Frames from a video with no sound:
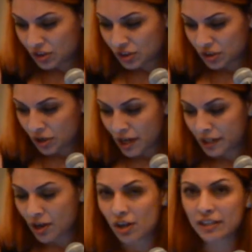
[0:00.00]
So on
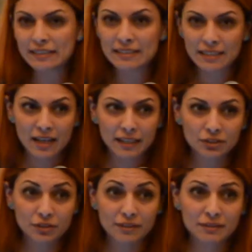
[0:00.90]
August 9,
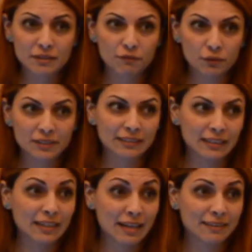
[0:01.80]

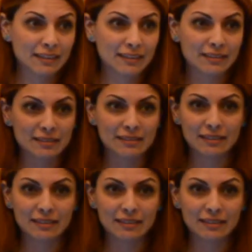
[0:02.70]
2014, and I think this is